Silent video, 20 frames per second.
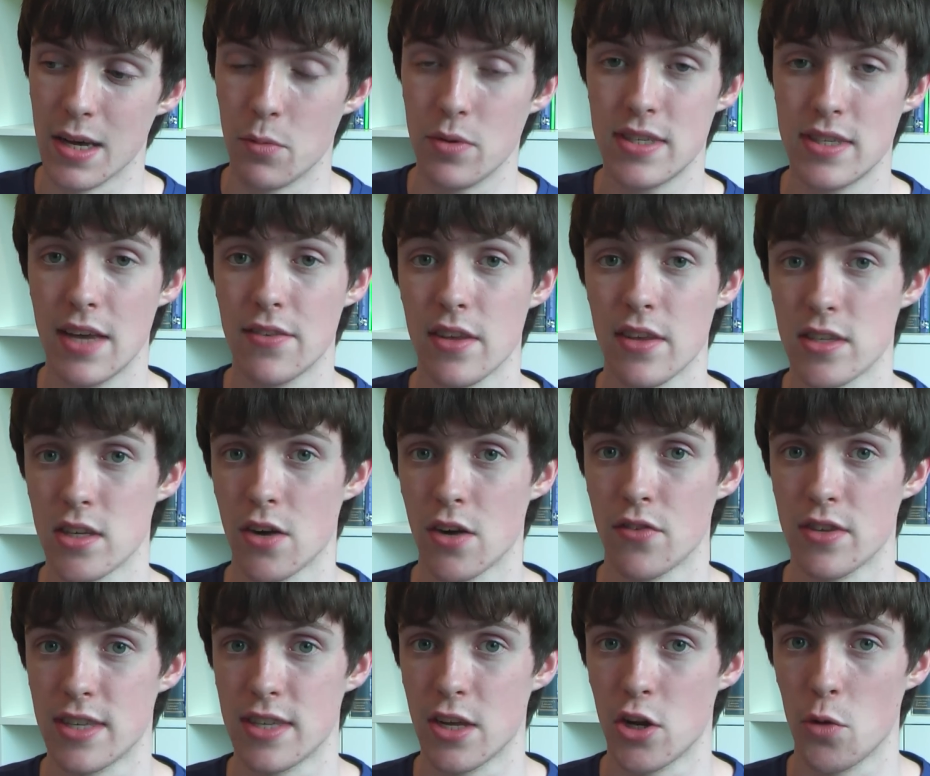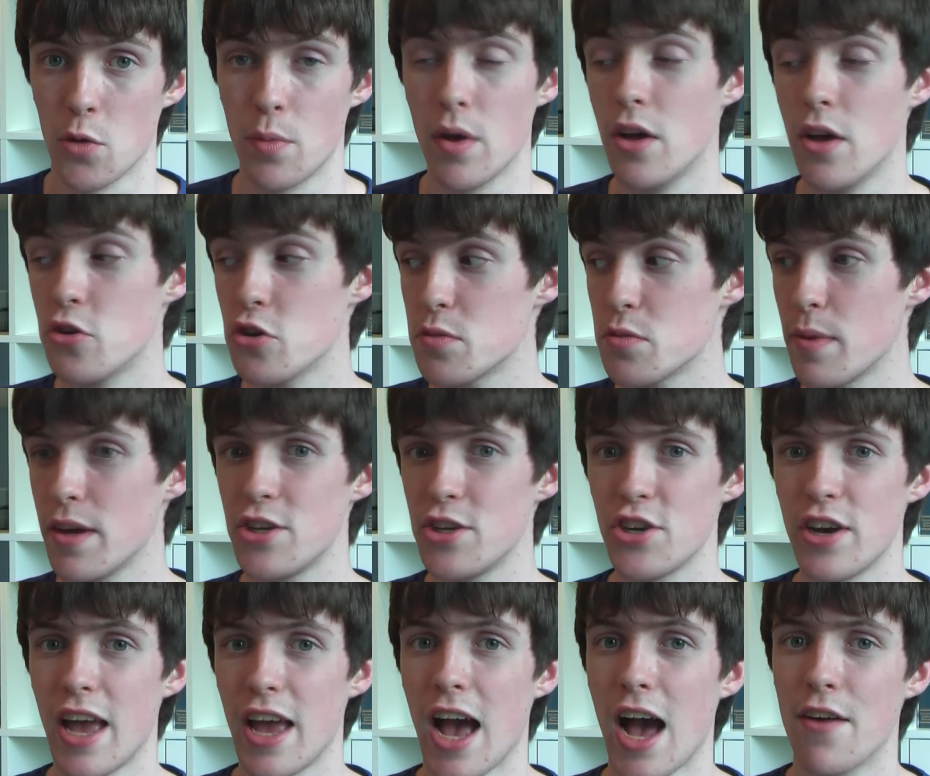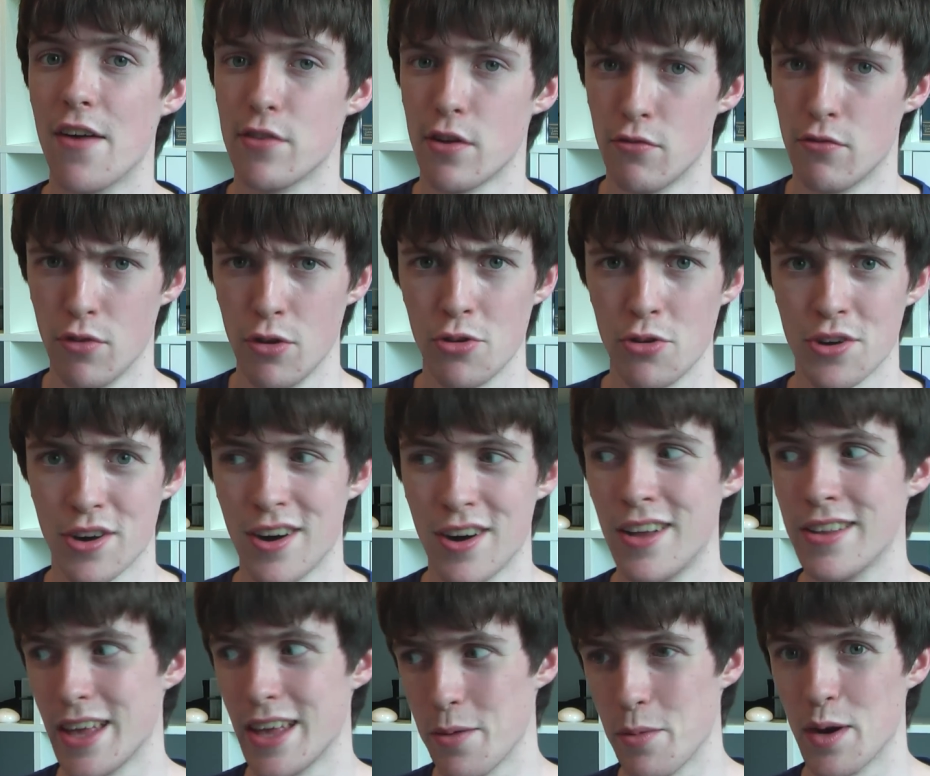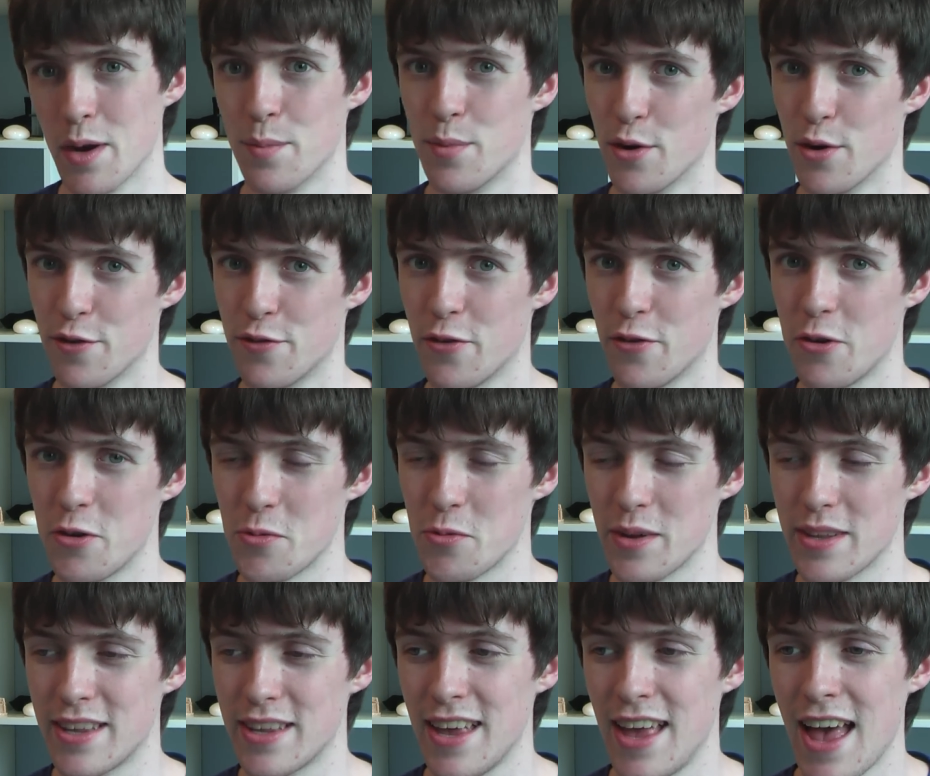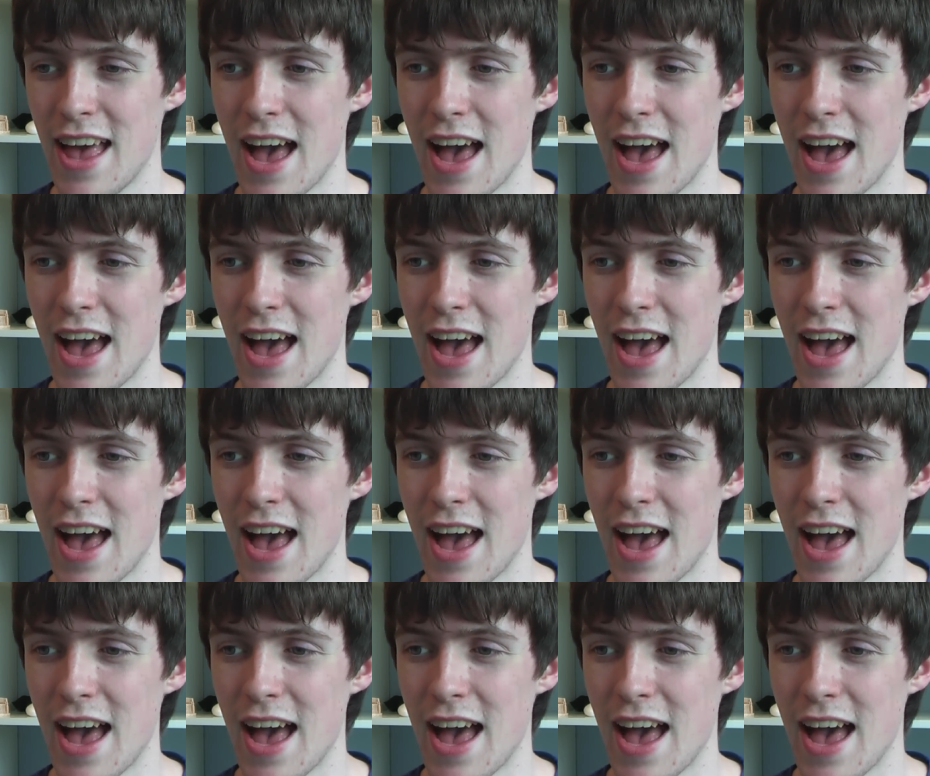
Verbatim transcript: once you have the server set up just make sure you have have a router that you want to port forward with.